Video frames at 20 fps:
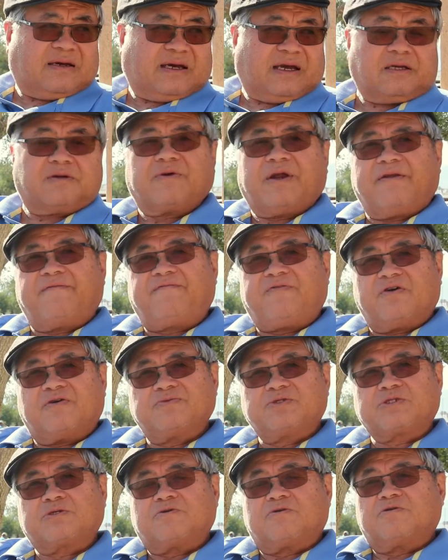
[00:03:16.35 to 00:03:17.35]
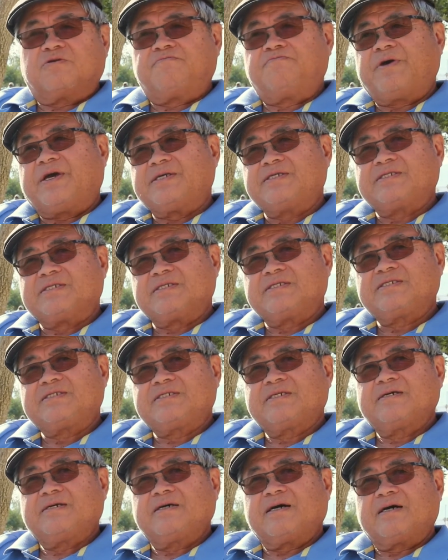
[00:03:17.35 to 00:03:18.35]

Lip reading: a great film school basis